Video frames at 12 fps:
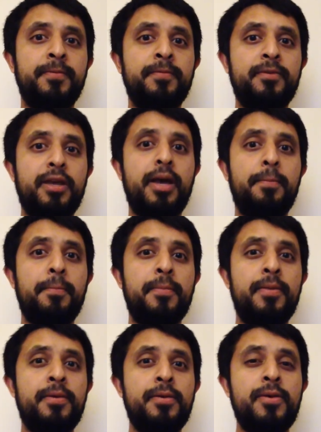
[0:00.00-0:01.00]
Yeah.
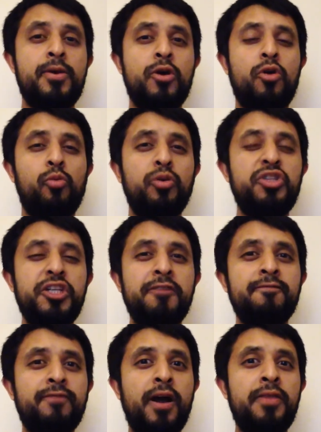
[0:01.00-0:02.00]
Once you can
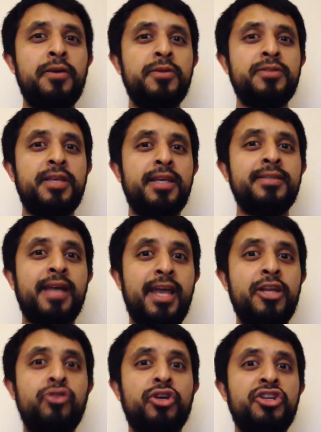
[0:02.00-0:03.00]
find those things that
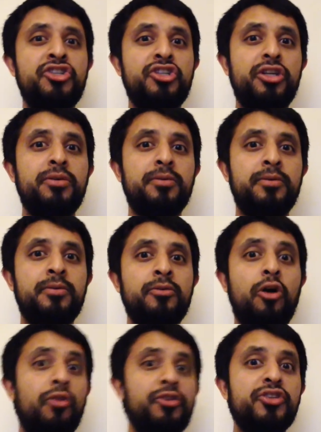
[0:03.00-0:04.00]
interest you
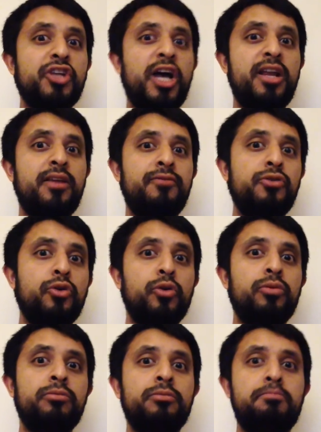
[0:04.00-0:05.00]
on the side of
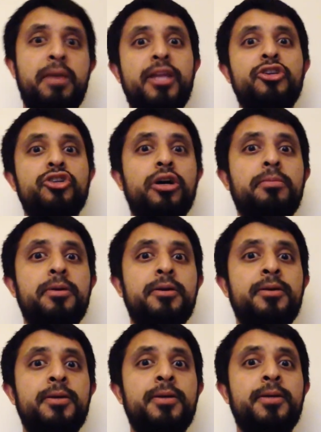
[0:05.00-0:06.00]
your main job,
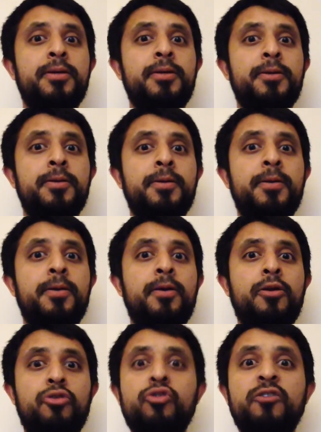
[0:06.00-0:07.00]

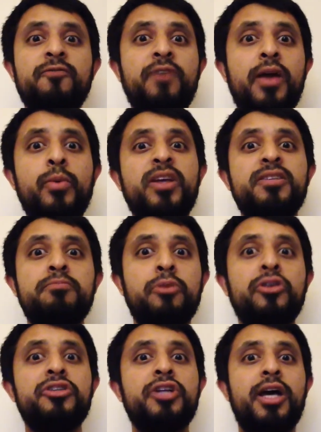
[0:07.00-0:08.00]
you can find ways of
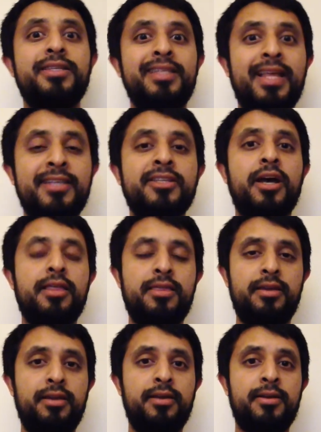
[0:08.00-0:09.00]
monetizing that side
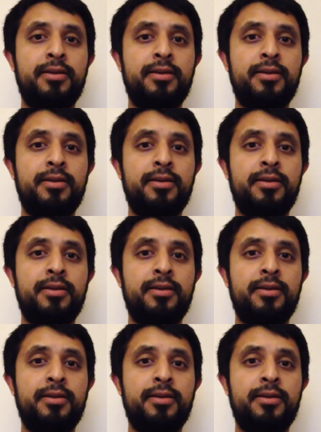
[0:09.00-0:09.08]
thing.